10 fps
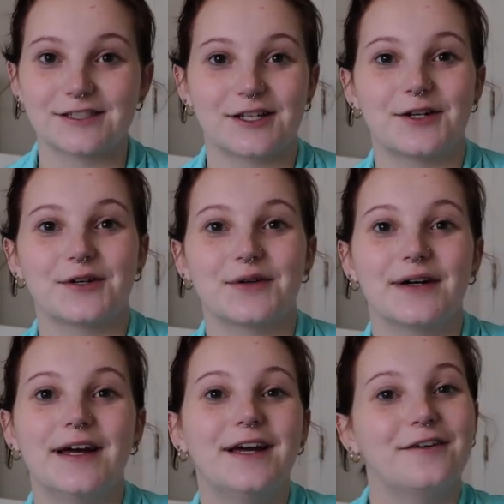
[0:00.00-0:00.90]
so
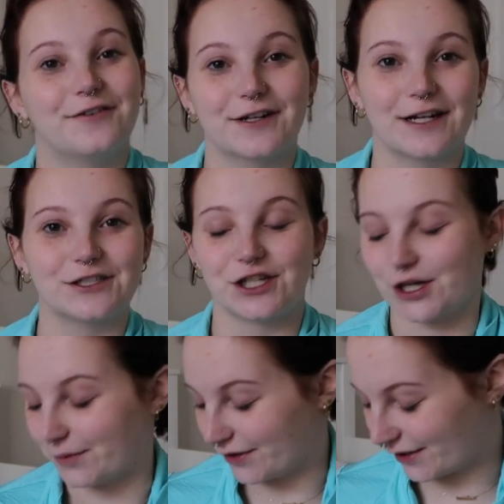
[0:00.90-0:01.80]
figured I'd
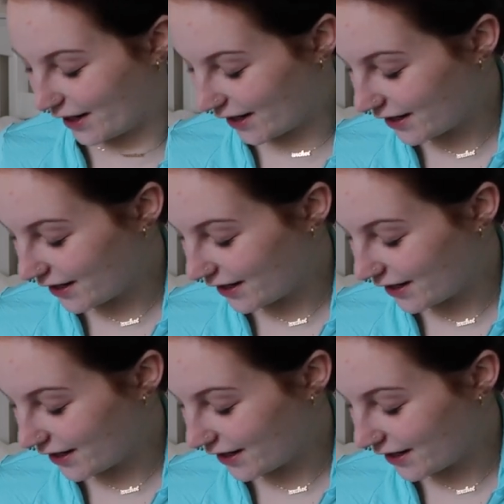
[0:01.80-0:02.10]
share it with you.